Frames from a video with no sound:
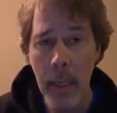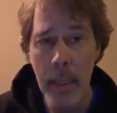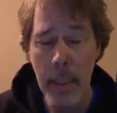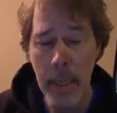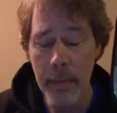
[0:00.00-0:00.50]
A
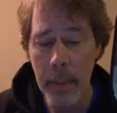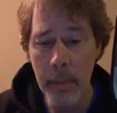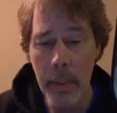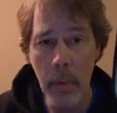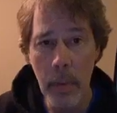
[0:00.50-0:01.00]
lot of them
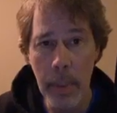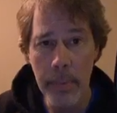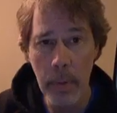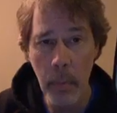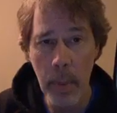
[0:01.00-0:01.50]
are going up
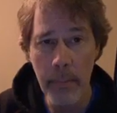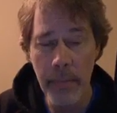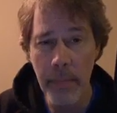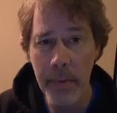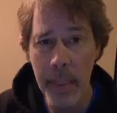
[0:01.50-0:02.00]
to
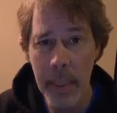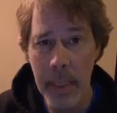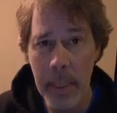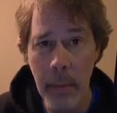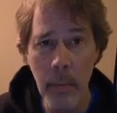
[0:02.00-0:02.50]

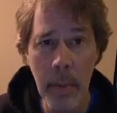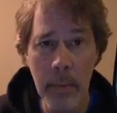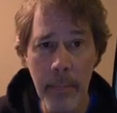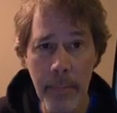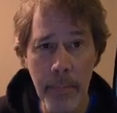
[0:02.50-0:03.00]
150,
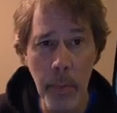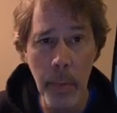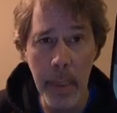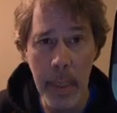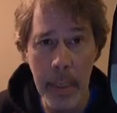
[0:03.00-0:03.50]

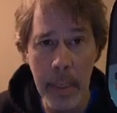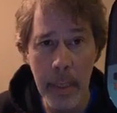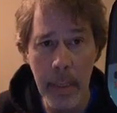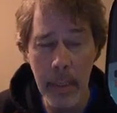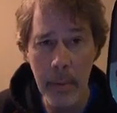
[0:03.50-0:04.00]
140,
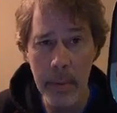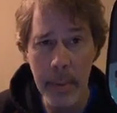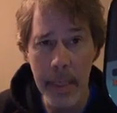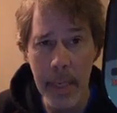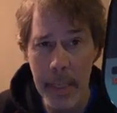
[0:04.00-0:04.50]
you know, they're
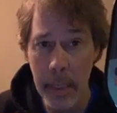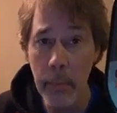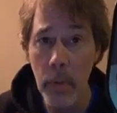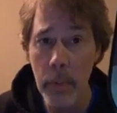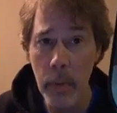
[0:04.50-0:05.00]
getting it
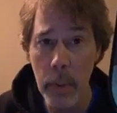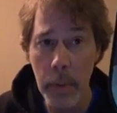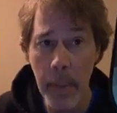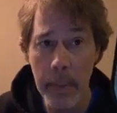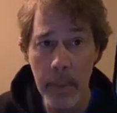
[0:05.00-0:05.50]
more and more
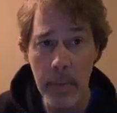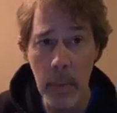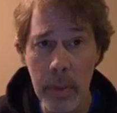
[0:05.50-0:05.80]
expensive.